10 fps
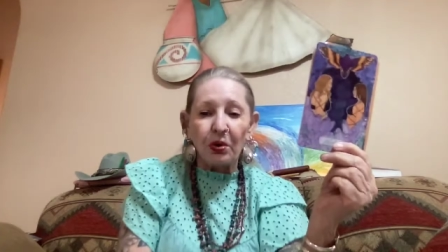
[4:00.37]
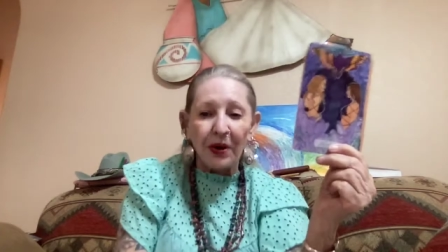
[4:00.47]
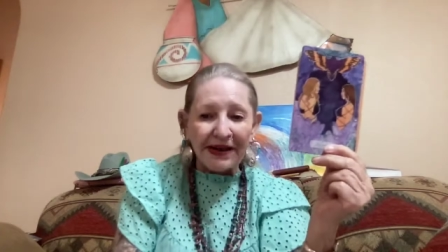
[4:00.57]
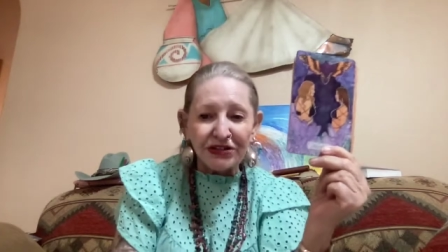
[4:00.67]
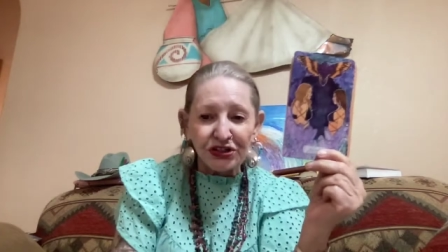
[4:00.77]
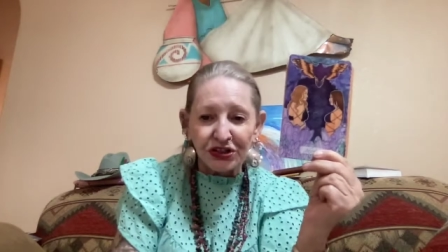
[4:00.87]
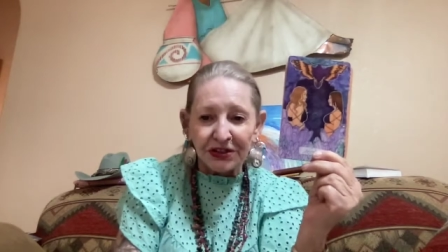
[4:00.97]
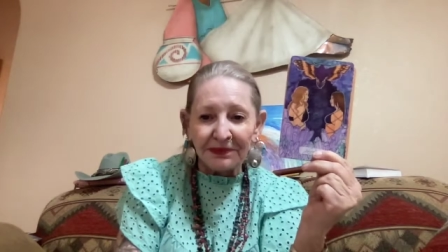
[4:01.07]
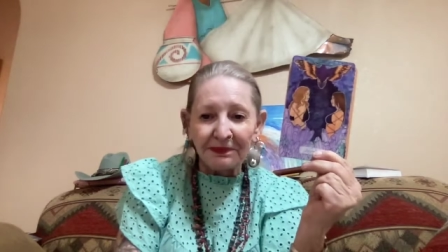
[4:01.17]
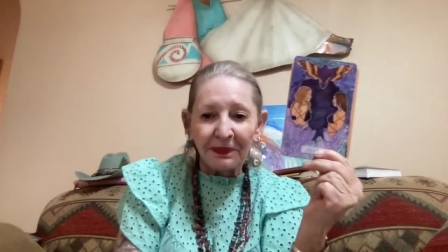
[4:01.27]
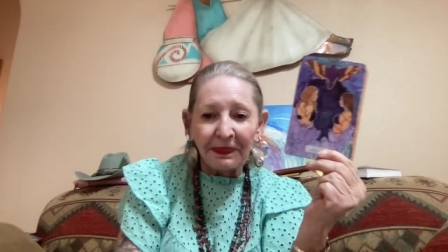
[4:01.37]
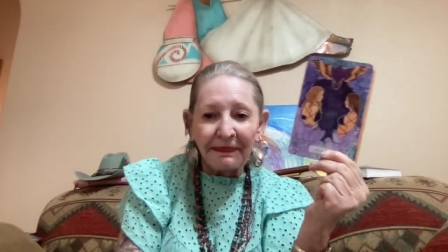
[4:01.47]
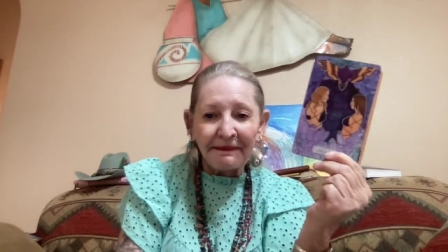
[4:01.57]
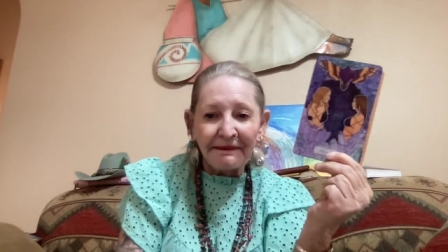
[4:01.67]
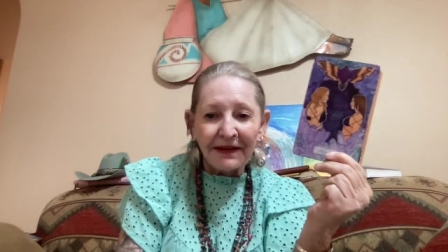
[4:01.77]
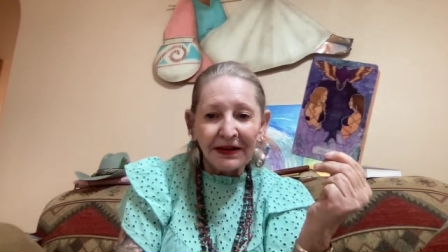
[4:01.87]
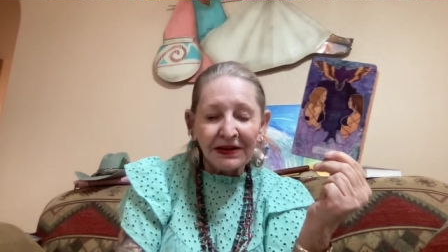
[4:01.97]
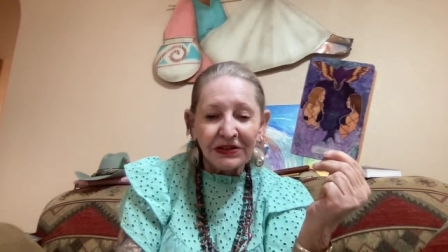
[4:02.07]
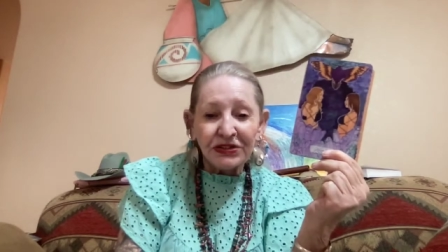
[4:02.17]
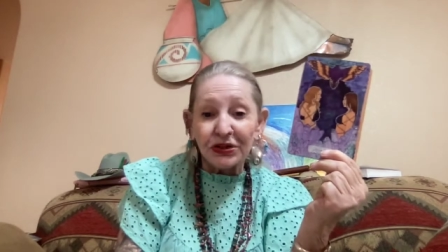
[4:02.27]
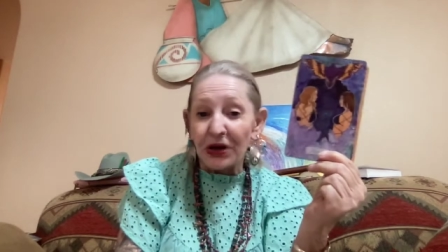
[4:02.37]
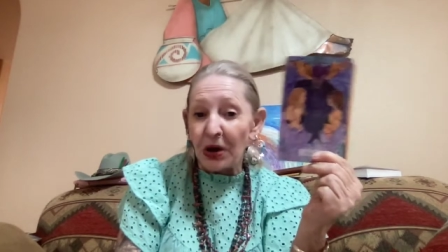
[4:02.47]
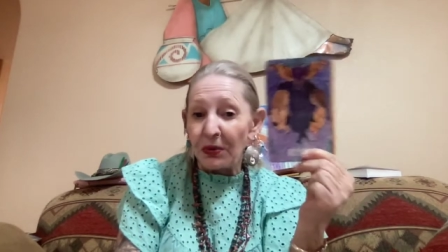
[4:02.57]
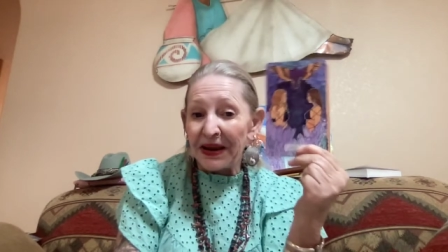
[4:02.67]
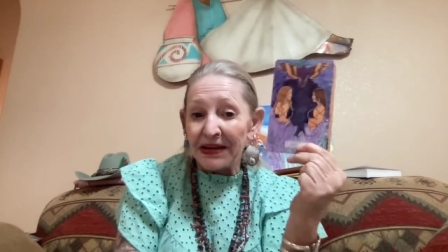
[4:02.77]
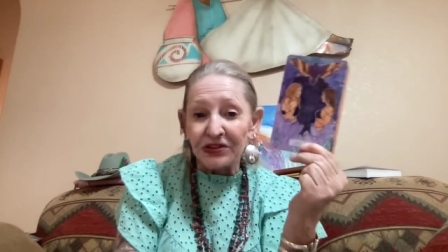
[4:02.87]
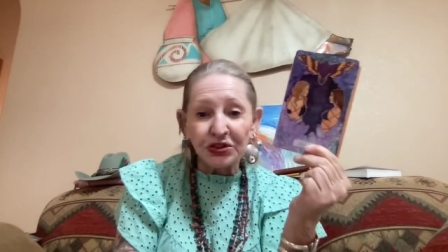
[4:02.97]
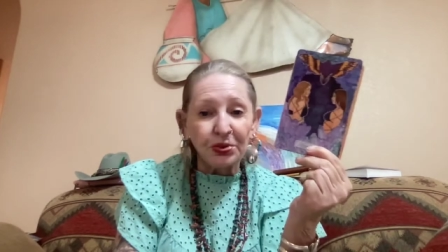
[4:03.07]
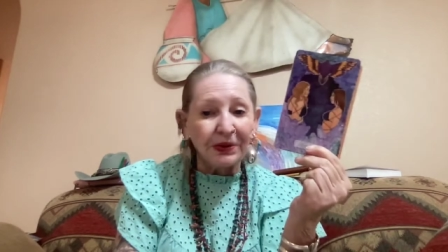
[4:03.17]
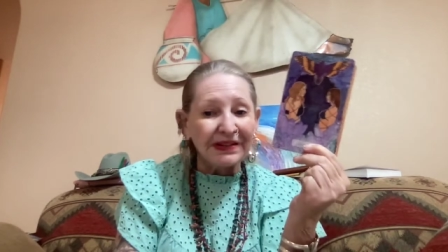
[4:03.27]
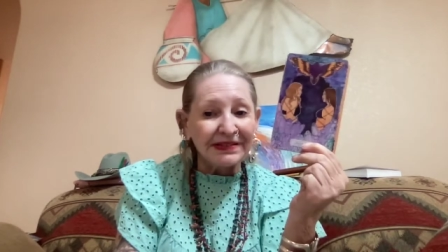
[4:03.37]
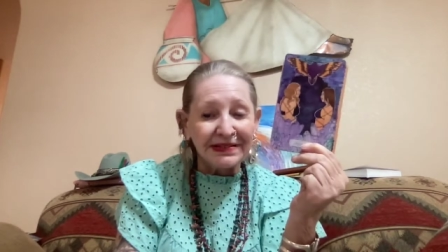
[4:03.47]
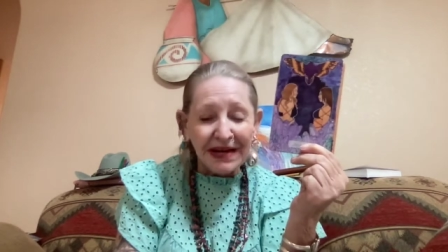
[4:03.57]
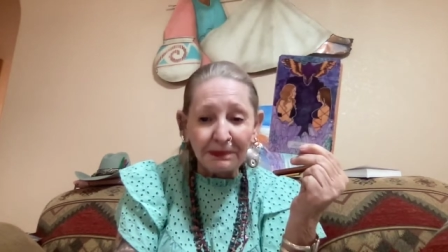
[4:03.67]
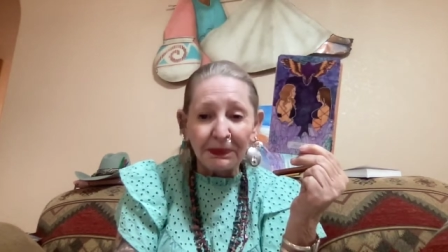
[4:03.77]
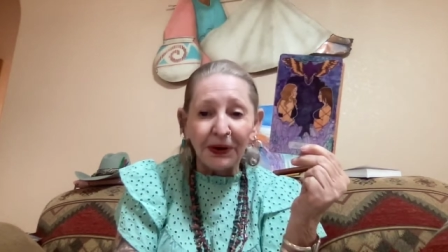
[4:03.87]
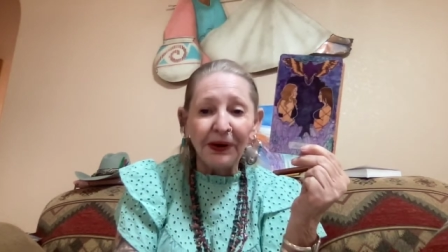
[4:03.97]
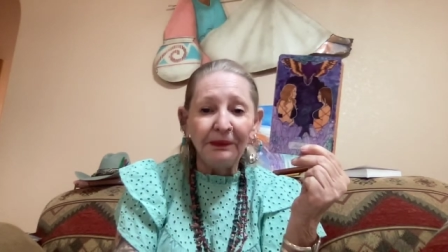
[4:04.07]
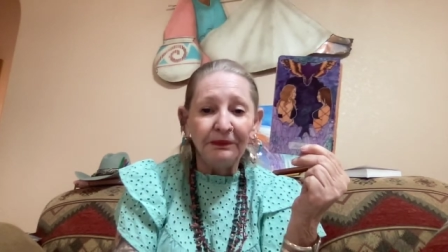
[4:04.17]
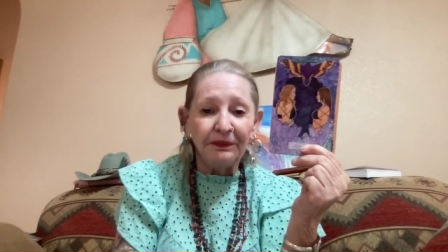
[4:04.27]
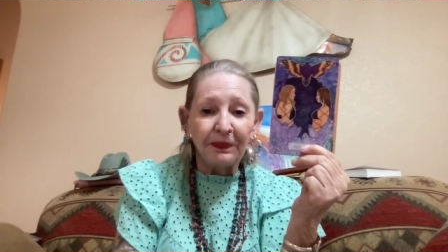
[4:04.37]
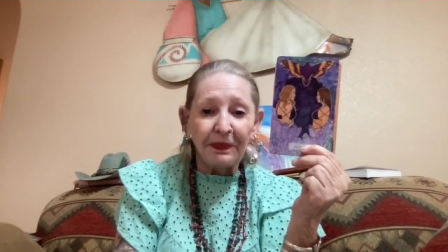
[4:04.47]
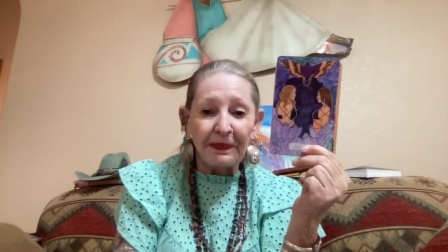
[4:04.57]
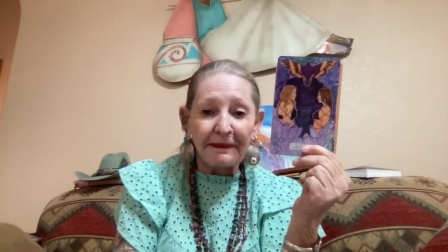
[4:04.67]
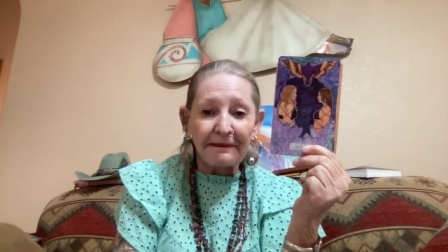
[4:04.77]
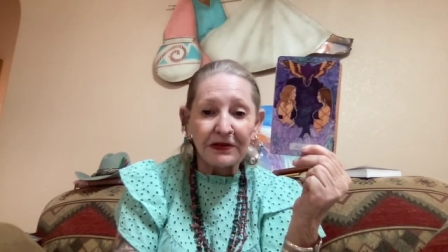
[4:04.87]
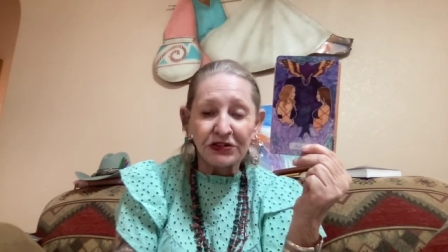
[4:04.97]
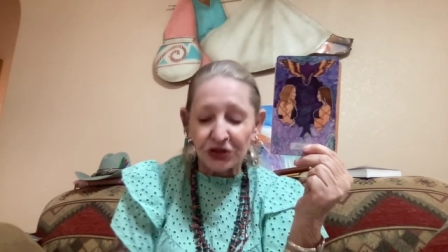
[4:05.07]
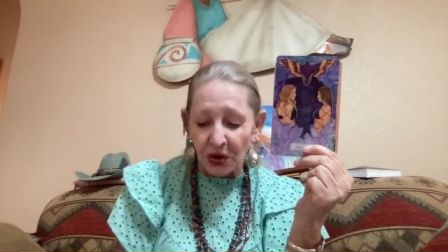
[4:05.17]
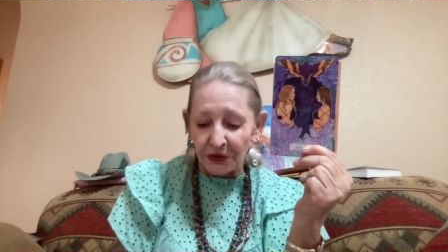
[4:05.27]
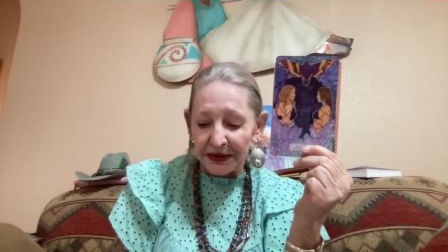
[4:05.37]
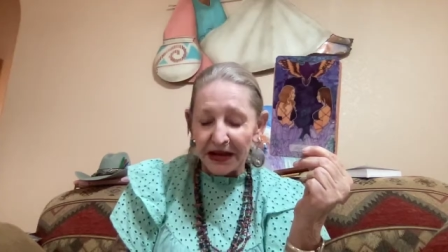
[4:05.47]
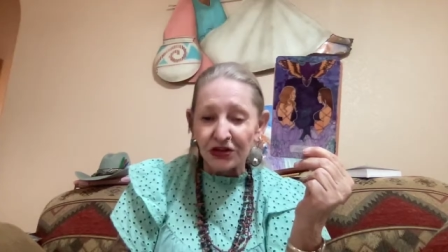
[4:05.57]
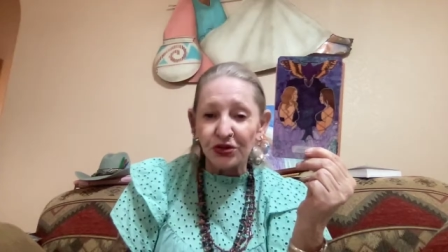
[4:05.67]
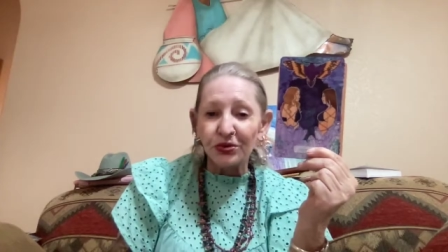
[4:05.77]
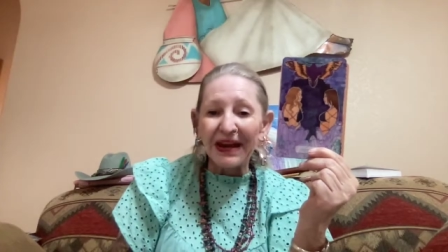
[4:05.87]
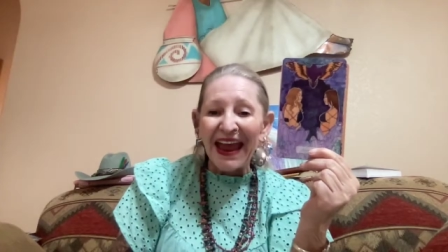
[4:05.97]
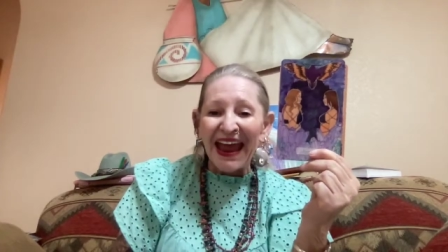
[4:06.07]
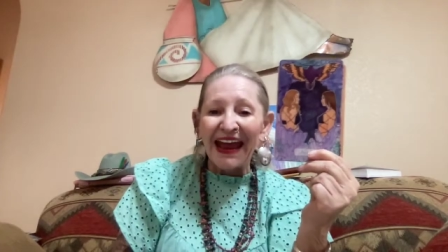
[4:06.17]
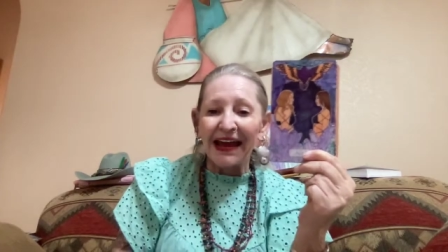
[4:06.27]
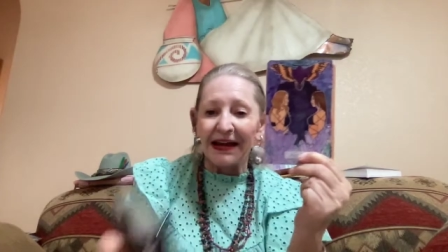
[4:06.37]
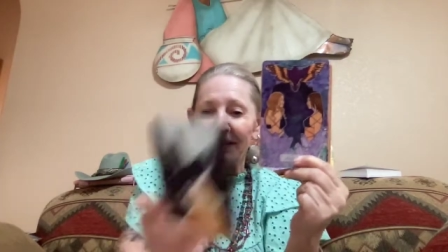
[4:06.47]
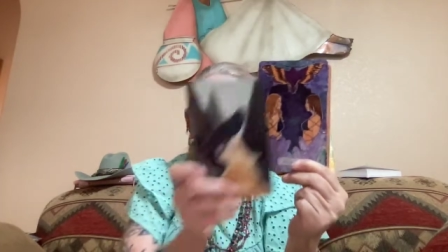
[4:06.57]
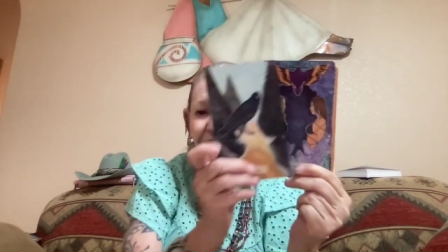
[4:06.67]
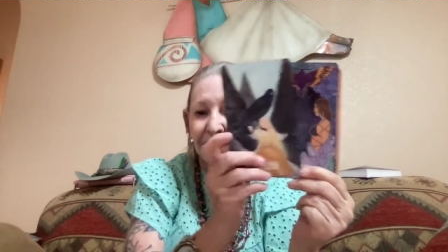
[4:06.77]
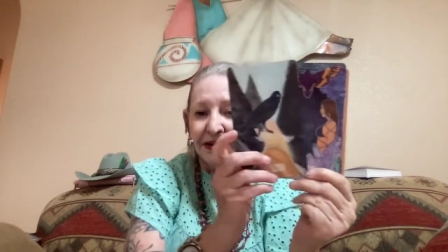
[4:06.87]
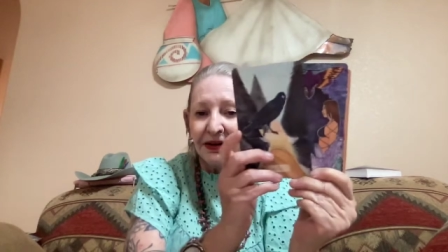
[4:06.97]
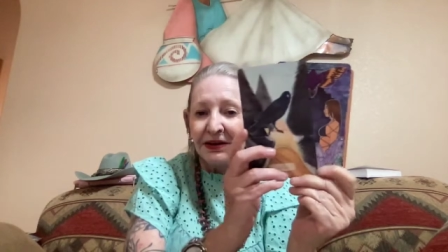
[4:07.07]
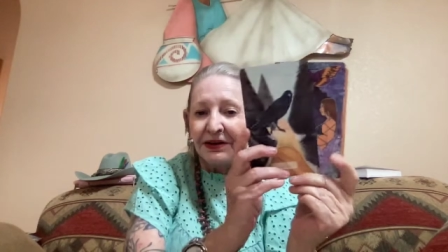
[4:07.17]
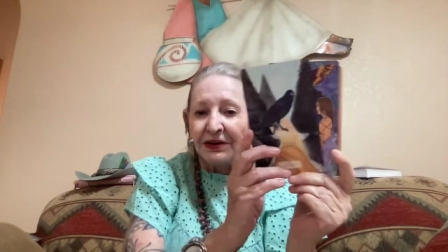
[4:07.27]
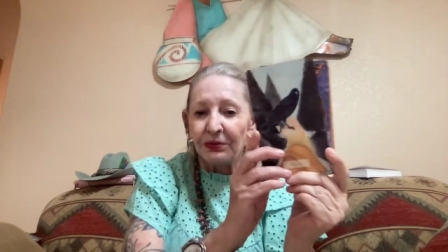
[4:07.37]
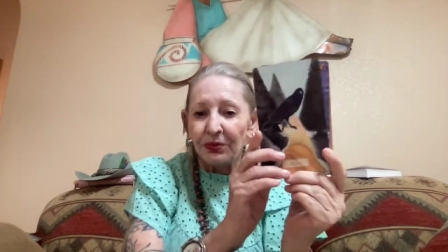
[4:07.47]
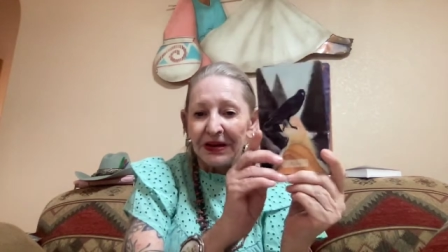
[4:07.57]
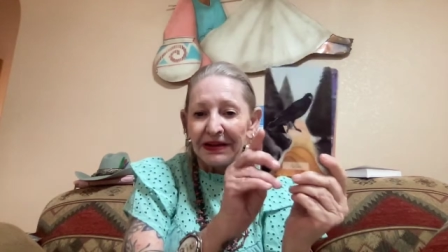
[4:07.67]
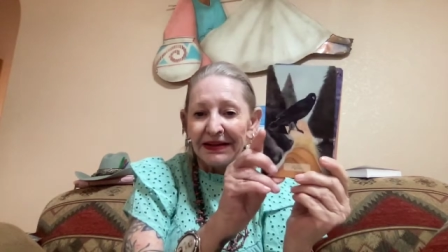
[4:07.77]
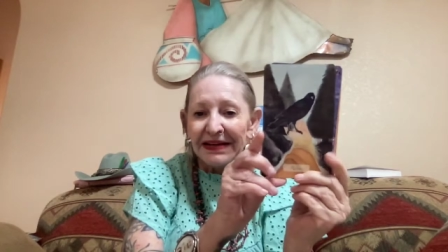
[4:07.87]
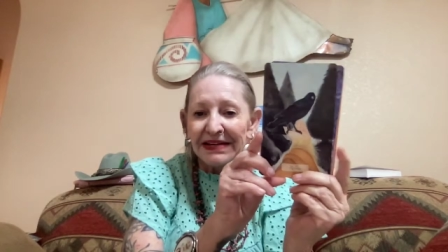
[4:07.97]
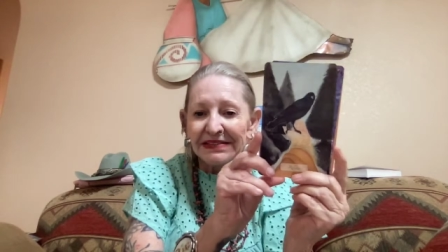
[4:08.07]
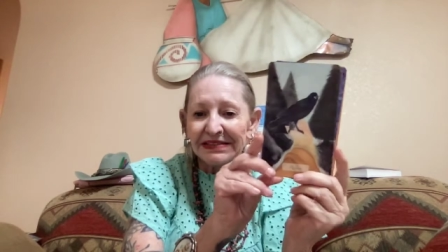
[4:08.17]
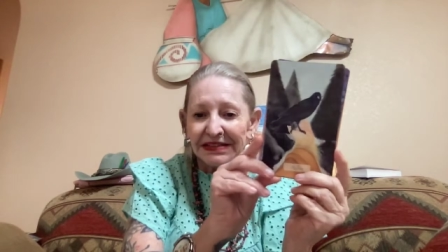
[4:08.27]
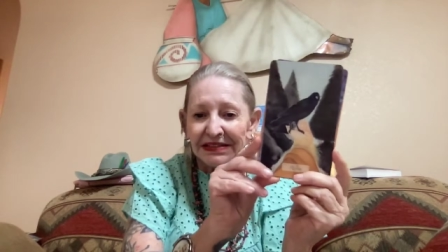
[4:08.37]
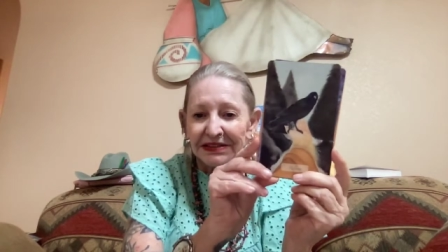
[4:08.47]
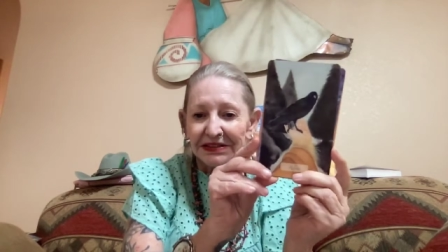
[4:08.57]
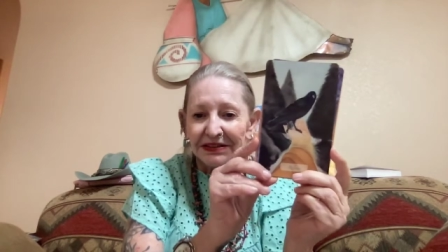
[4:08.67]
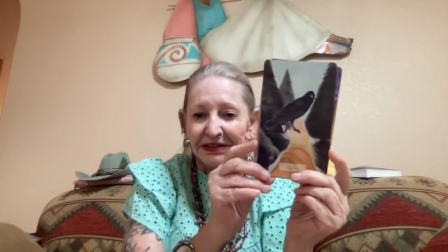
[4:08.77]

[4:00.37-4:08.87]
question, to go into it deeper so that you can release it.